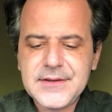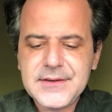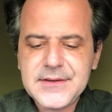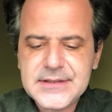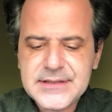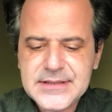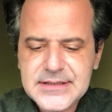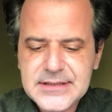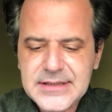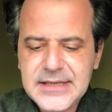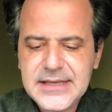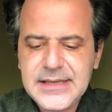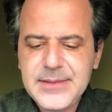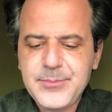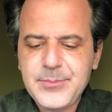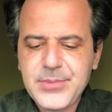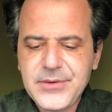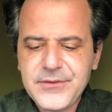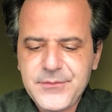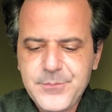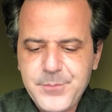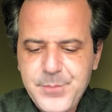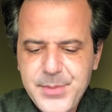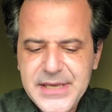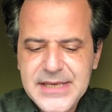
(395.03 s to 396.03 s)
in the sleep
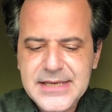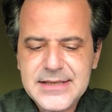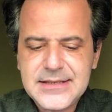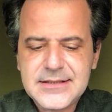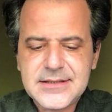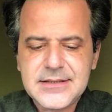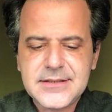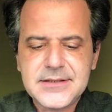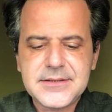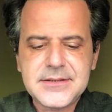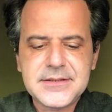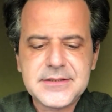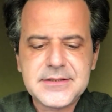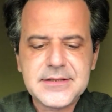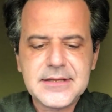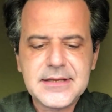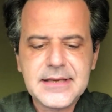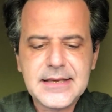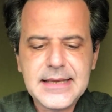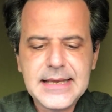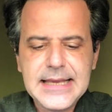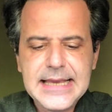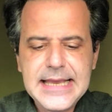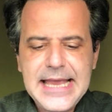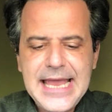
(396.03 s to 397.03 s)
of beasts,
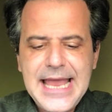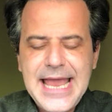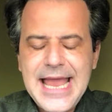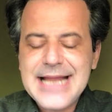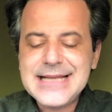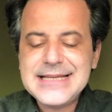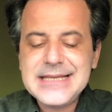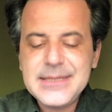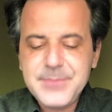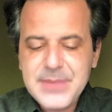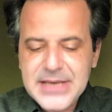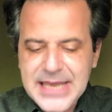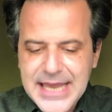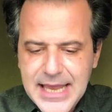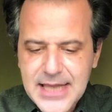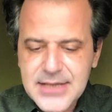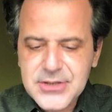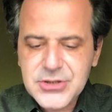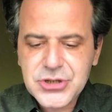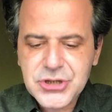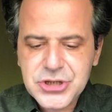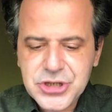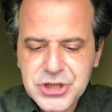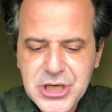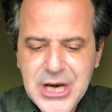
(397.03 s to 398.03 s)
and he
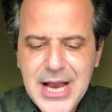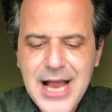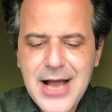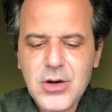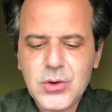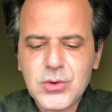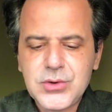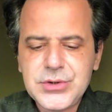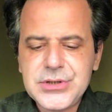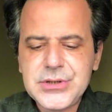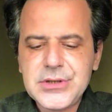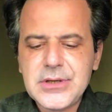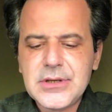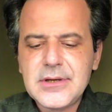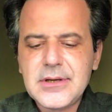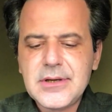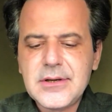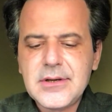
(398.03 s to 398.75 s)
began to shout,